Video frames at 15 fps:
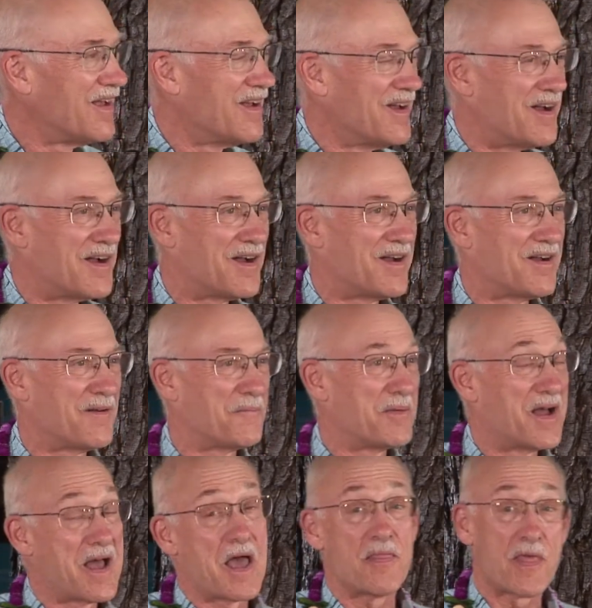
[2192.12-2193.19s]

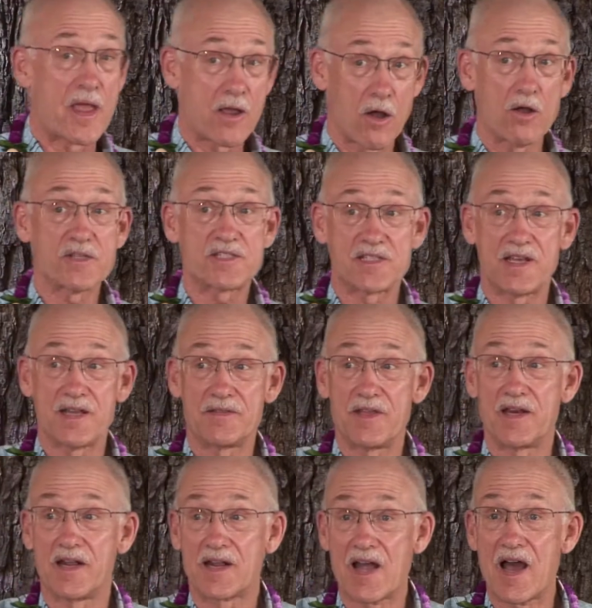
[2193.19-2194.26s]
They all said that
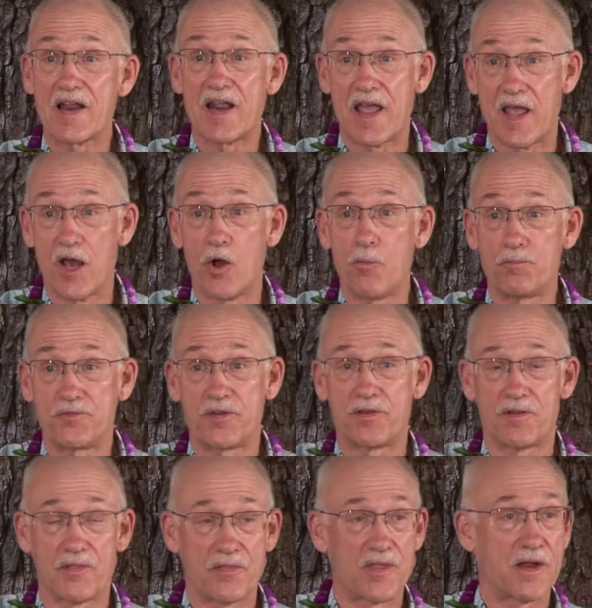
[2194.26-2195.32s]
it kind of helped
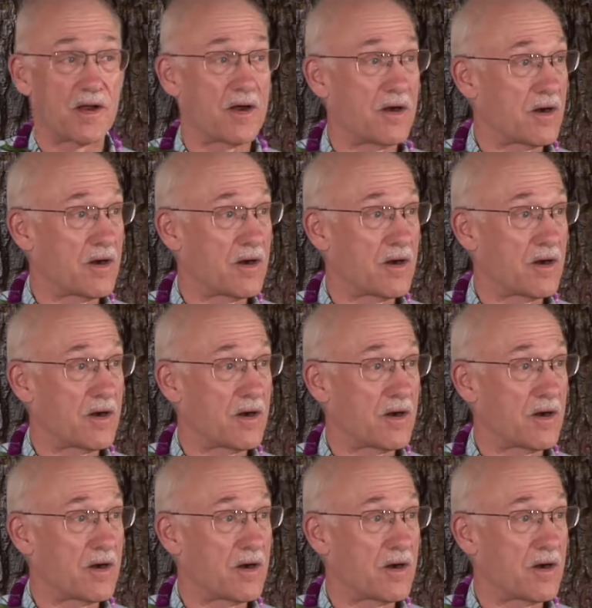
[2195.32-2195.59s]
their